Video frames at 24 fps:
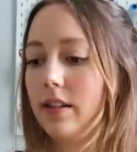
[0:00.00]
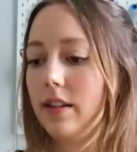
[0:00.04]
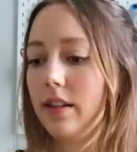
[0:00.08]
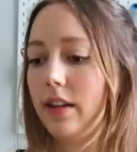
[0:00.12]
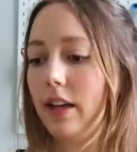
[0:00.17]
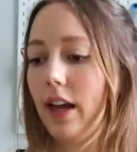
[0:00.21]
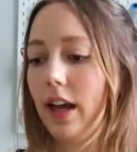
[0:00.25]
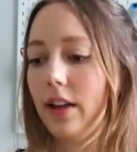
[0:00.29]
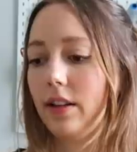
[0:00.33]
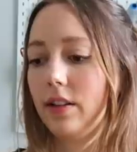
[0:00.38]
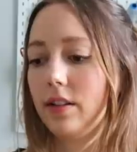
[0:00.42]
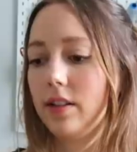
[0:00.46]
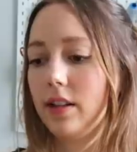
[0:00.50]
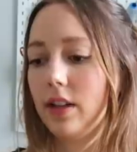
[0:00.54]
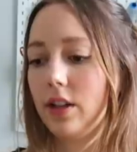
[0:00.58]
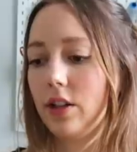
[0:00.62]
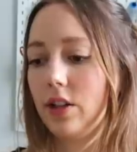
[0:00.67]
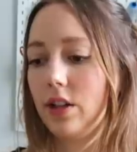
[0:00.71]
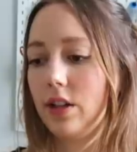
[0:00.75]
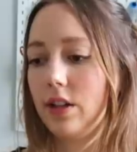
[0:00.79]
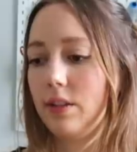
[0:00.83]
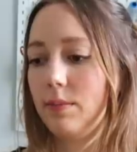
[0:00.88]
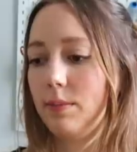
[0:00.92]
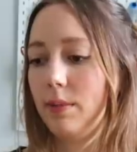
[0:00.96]
Yeah, it looks like
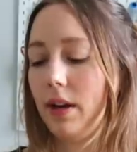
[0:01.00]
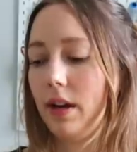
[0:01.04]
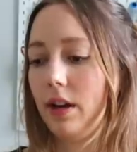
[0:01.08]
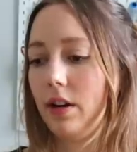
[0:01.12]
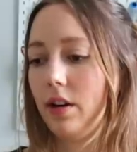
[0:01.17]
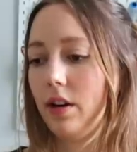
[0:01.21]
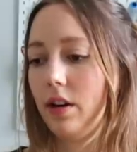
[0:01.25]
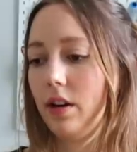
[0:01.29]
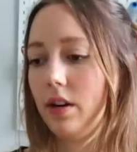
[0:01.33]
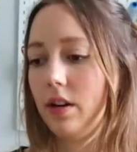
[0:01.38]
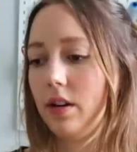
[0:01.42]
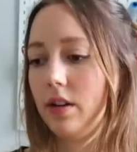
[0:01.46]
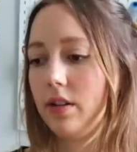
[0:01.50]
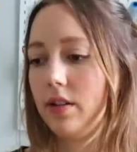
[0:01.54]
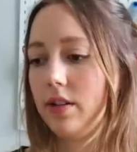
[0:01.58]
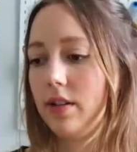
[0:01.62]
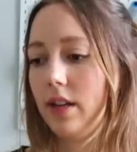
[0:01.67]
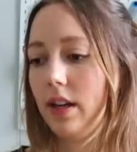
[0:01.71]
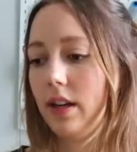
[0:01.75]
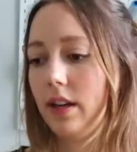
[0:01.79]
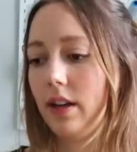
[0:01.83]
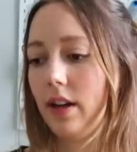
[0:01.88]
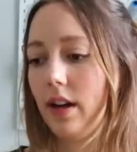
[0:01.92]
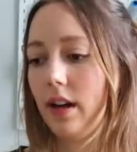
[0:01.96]
she's made hers
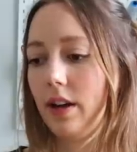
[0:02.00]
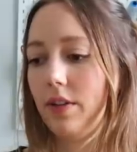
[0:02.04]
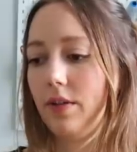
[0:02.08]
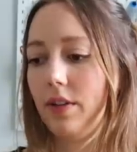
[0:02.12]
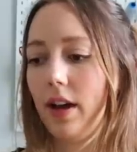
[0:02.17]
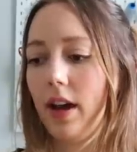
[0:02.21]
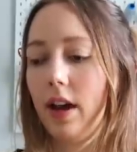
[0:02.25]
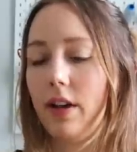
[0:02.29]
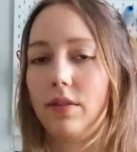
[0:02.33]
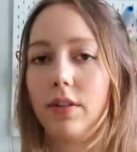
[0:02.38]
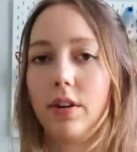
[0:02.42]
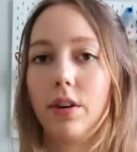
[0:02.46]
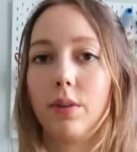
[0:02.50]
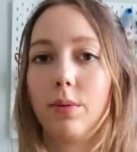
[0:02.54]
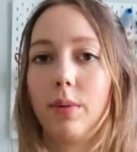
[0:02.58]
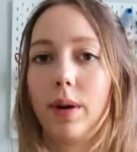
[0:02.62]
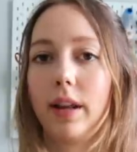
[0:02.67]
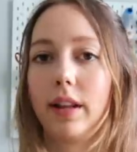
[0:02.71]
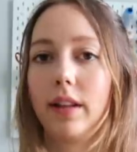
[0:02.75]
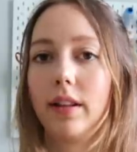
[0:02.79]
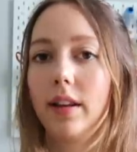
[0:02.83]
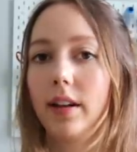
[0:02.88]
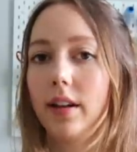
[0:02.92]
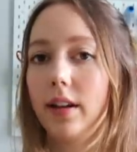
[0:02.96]
in kind of a heavier
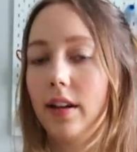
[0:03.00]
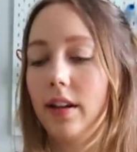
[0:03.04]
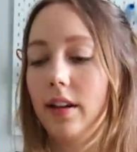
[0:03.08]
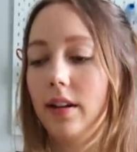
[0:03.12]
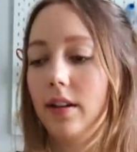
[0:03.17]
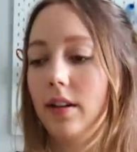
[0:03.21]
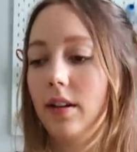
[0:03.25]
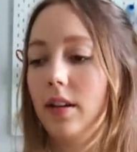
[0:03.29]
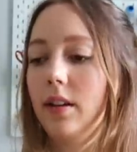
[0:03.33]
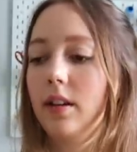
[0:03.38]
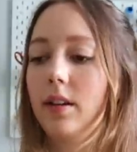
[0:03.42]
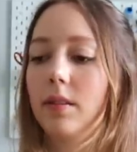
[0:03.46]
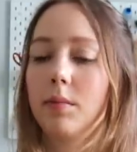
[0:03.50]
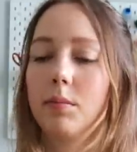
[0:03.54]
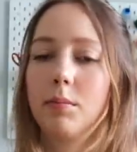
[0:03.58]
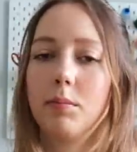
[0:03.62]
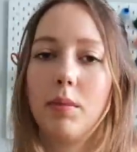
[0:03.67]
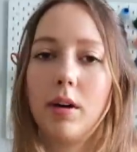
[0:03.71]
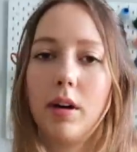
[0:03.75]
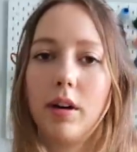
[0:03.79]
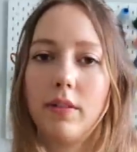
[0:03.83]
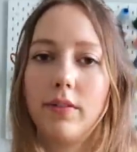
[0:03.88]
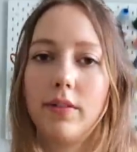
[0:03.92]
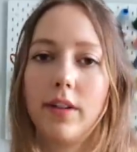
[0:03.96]
weight linen.
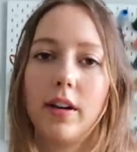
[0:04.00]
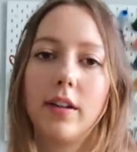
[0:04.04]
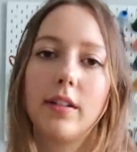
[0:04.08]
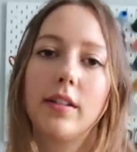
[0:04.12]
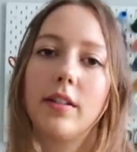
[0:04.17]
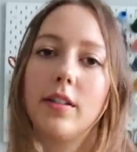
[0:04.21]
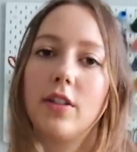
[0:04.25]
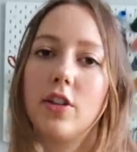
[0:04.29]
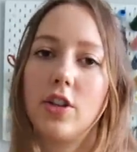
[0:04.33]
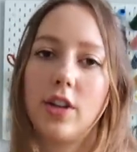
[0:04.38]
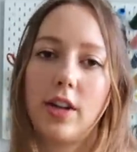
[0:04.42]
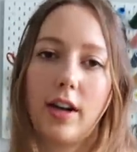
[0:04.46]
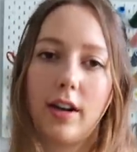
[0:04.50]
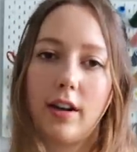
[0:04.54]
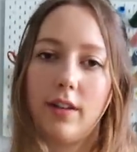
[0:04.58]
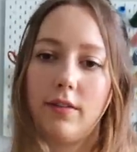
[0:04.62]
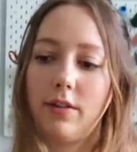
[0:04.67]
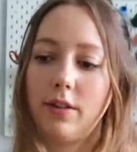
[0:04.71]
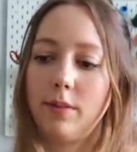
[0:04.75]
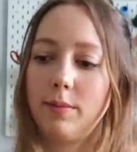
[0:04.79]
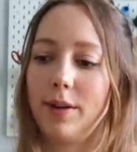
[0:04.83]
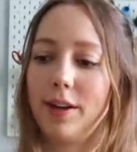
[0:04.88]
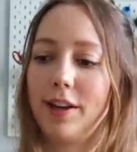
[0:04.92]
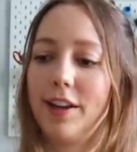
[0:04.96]
Perfect check
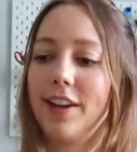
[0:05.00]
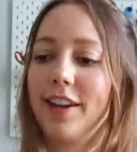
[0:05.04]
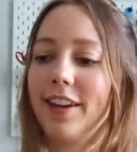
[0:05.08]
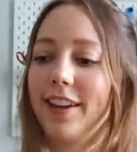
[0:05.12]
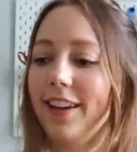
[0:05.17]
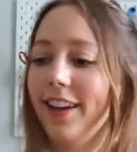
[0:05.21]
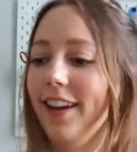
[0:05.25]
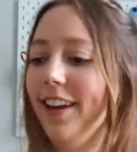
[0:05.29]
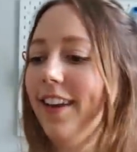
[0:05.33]
for me.